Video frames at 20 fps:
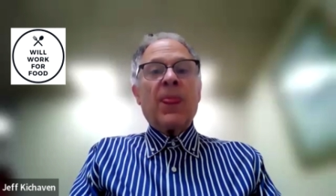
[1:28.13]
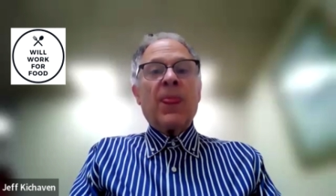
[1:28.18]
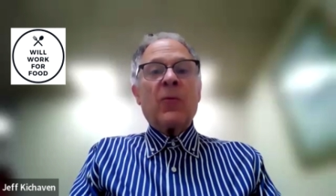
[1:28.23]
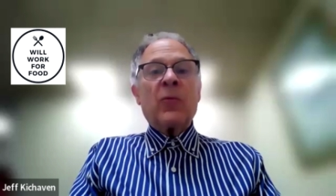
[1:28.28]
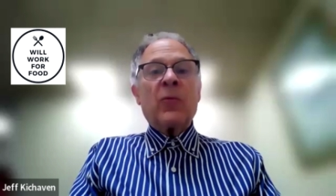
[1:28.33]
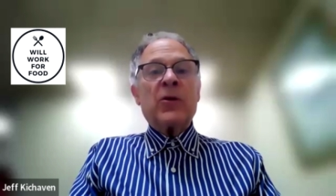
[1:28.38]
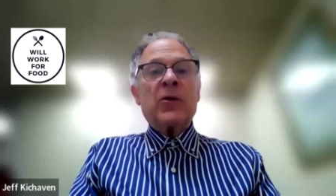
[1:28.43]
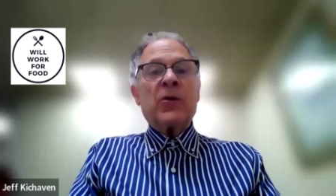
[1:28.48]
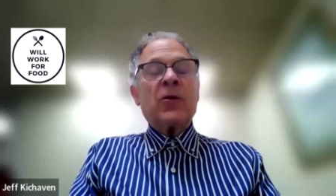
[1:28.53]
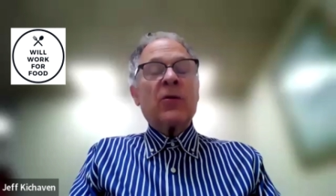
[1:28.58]

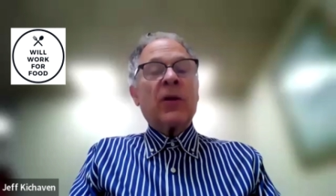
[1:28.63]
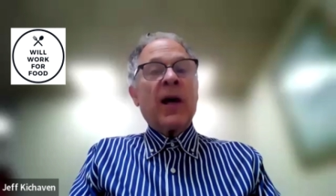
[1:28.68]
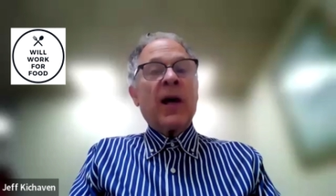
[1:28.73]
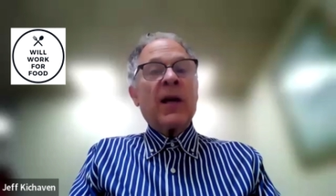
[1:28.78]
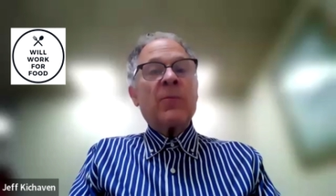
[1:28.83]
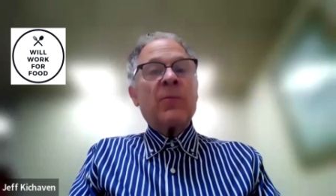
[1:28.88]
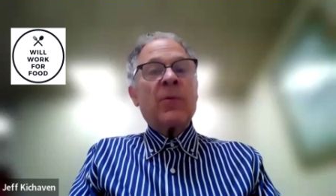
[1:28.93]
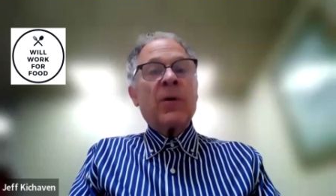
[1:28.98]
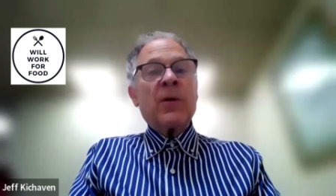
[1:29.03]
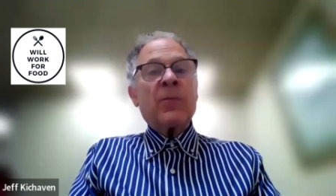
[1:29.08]
which you'd
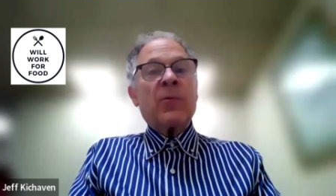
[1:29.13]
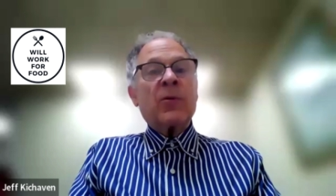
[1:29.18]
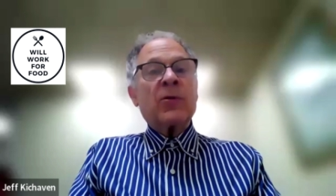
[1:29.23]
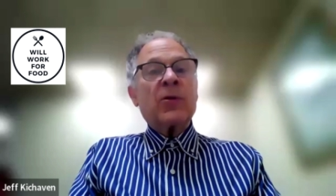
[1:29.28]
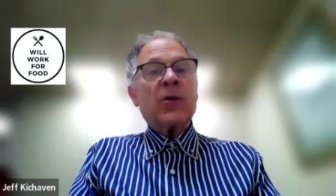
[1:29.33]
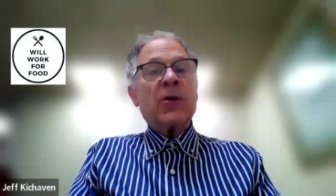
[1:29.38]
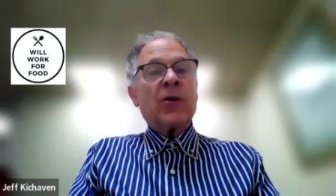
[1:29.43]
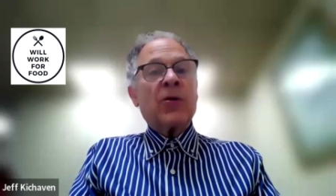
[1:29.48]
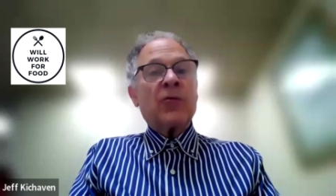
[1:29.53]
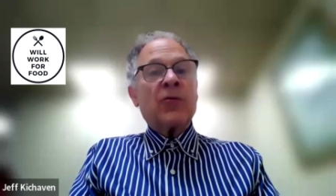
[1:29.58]
like people
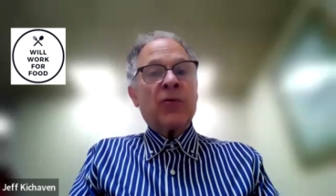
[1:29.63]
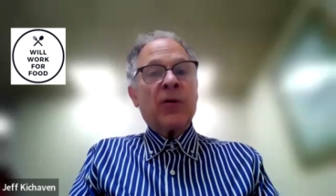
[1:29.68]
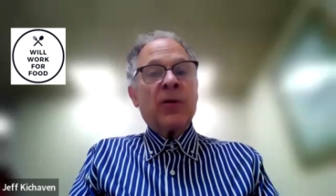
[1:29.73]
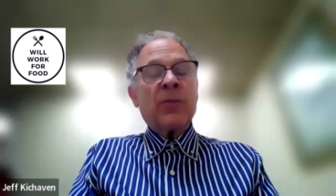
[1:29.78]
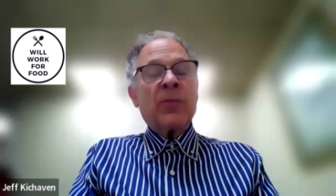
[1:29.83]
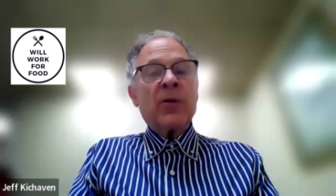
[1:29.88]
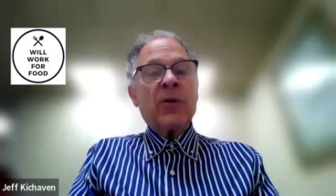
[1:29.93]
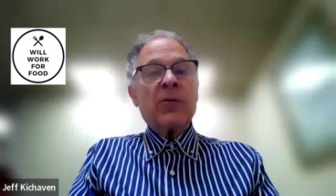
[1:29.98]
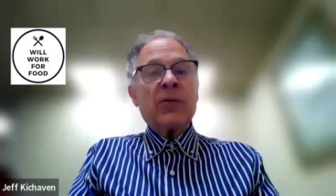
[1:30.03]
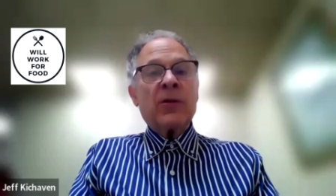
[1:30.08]
to
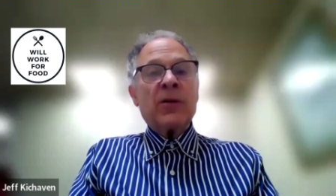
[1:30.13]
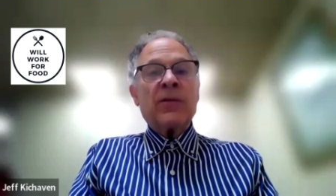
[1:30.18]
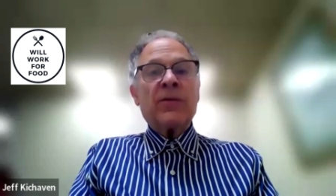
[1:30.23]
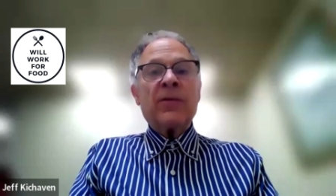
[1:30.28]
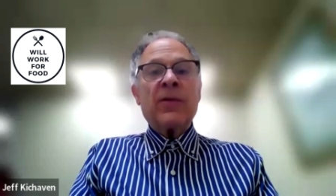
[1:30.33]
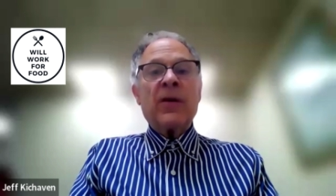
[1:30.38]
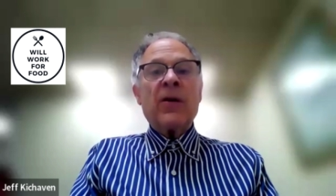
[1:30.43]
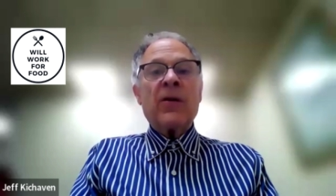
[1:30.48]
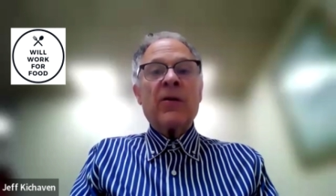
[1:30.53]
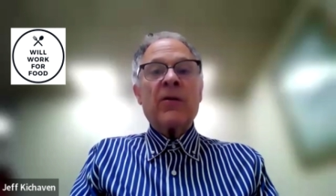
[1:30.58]
contribute if
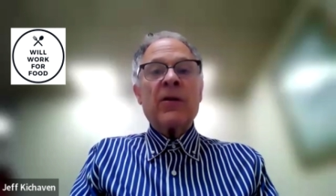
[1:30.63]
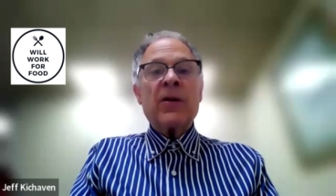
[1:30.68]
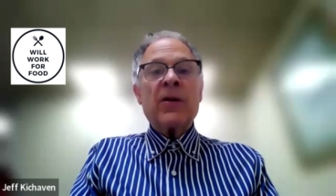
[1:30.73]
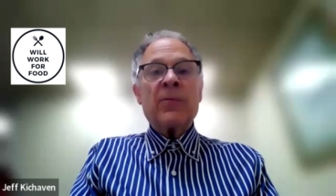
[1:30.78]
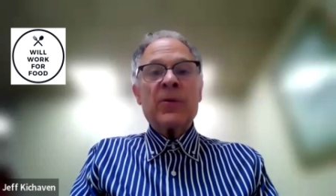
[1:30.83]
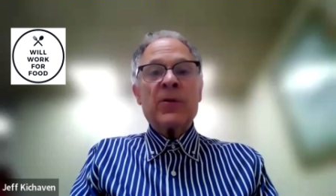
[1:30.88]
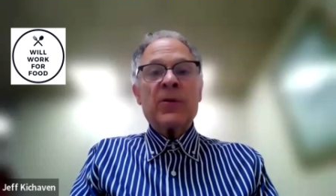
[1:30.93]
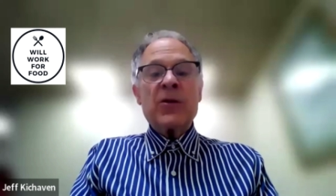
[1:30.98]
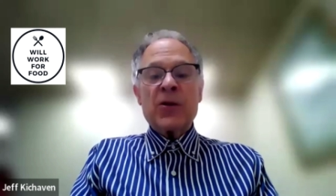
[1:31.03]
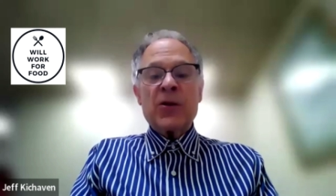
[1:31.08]
they're in a
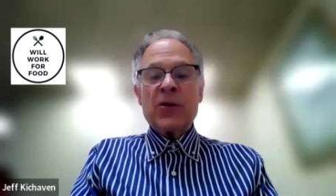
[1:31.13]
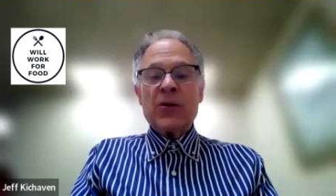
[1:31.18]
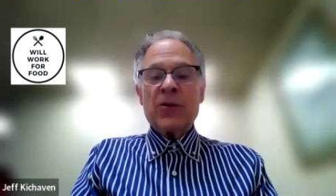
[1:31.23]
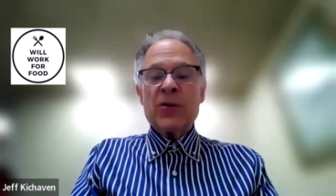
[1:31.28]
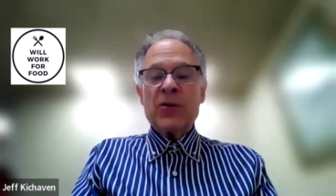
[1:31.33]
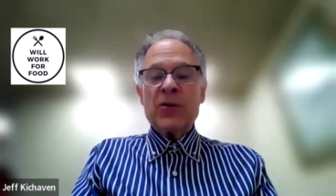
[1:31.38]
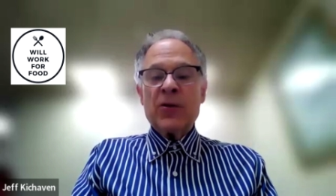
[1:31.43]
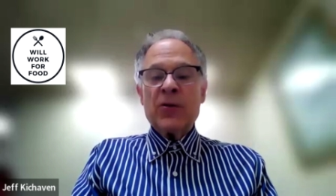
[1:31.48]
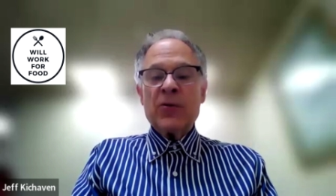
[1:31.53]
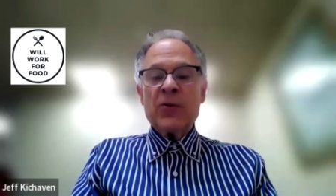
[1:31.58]
position
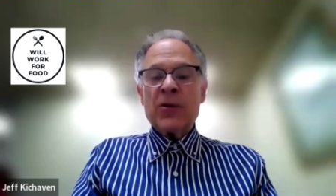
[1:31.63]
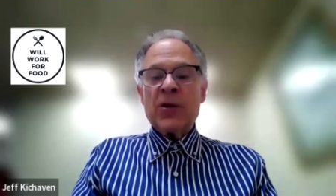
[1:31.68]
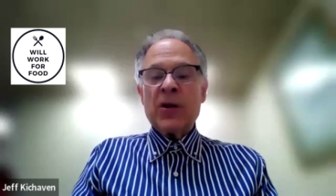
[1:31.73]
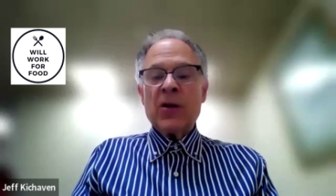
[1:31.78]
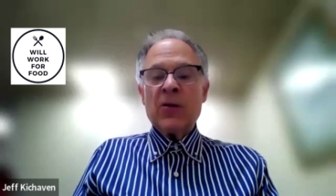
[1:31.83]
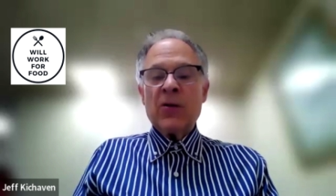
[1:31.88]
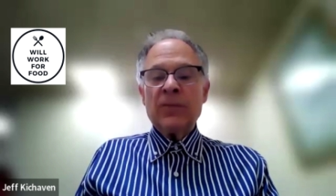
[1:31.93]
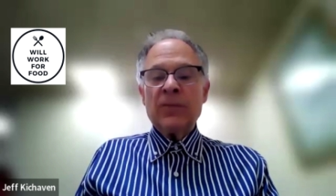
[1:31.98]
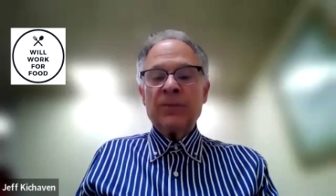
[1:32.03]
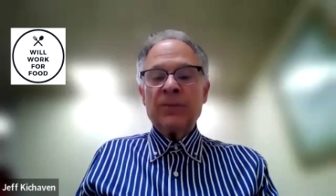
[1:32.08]
to do
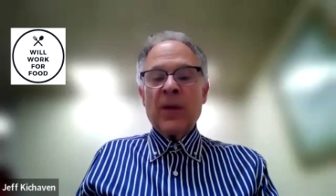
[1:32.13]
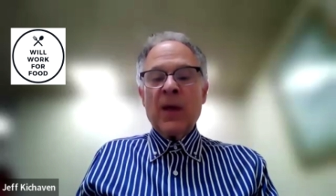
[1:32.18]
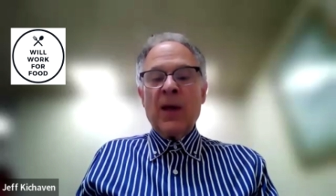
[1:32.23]
so.